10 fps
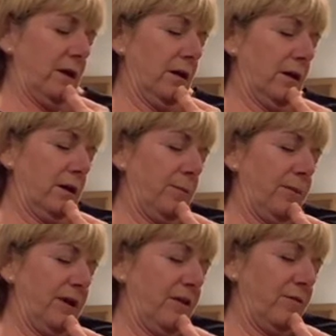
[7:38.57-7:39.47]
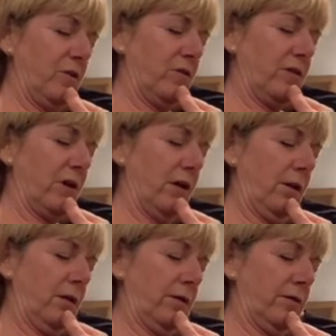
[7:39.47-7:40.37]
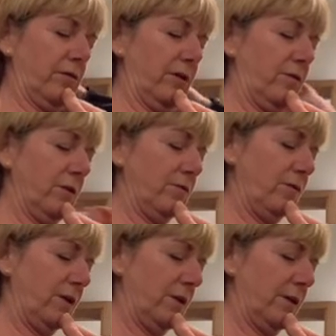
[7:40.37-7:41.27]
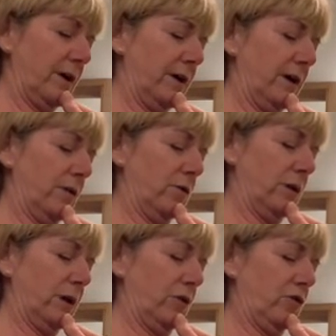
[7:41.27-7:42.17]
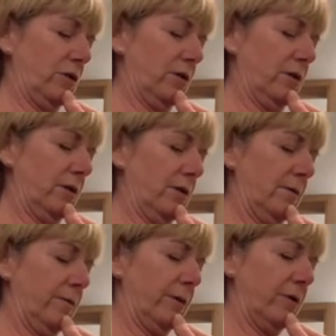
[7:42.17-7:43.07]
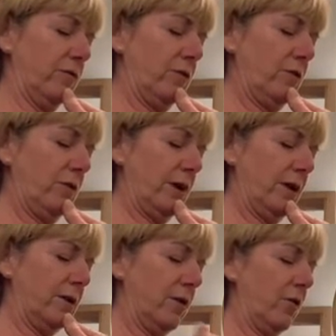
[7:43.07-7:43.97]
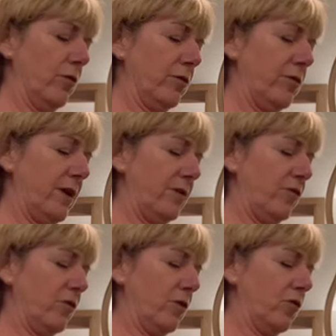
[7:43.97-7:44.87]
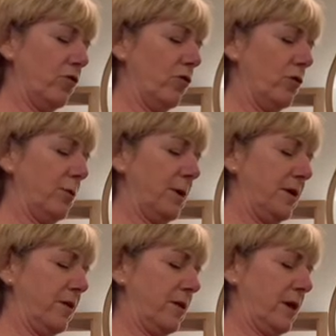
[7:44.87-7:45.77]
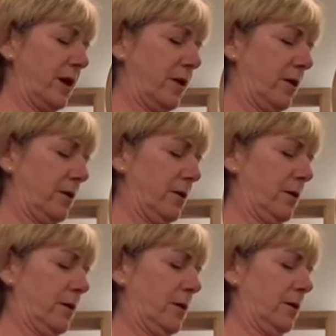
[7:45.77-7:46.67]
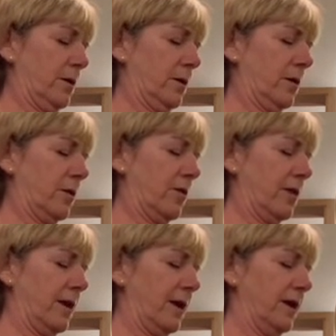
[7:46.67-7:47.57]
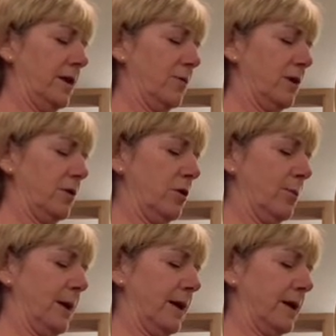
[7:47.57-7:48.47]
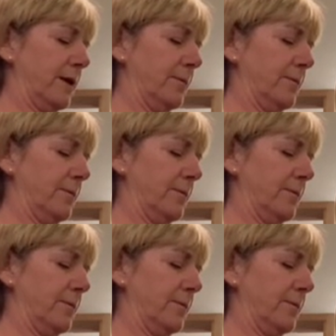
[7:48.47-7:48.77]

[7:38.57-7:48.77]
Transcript: and the base of your skull. See if you can feel that elongation. As you do that, also then draw your shoulder blades together and slide them down your back.